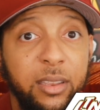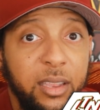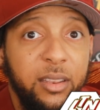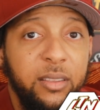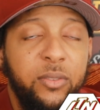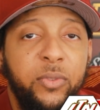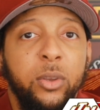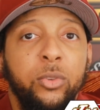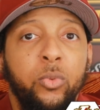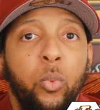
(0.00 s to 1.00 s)
this
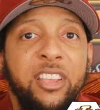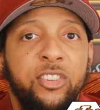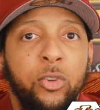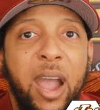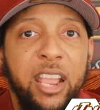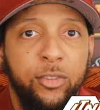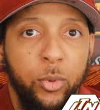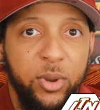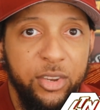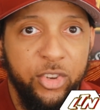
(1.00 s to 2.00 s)
feels Wes
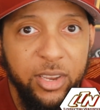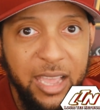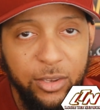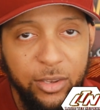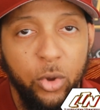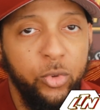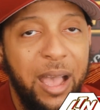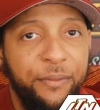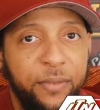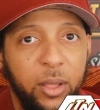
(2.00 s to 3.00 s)
Schweitzer-ish. I told you
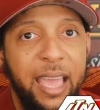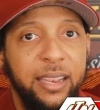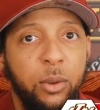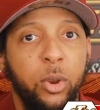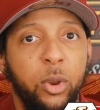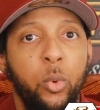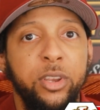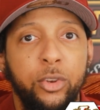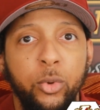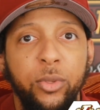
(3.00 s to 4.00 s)
I felt like they were going
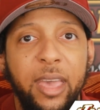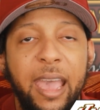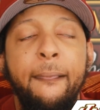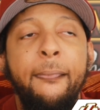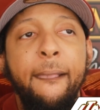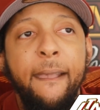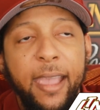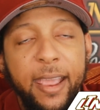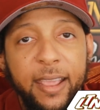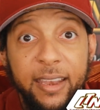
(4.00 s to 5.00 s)
to do that,
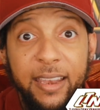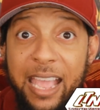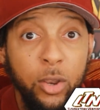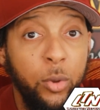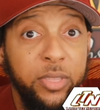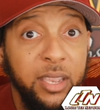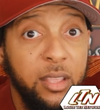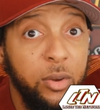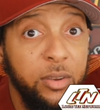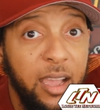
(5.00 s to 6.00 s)
and I don't think
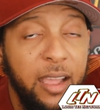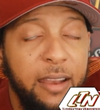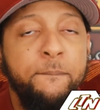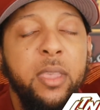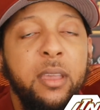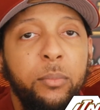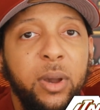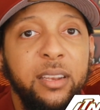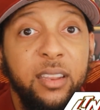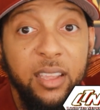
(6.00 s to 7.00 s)
they're done.
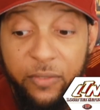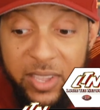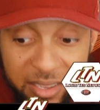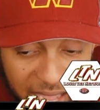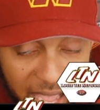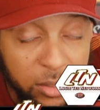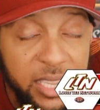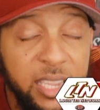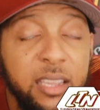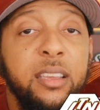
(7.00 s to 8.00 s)
But if he's
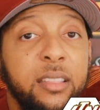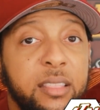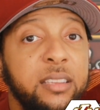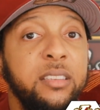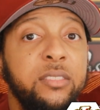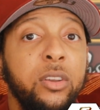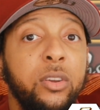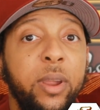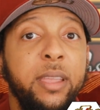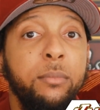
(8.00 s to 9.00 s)
healthy, this is a
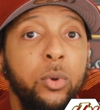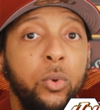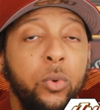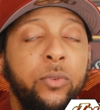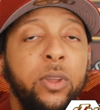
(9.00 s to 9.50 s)
great move,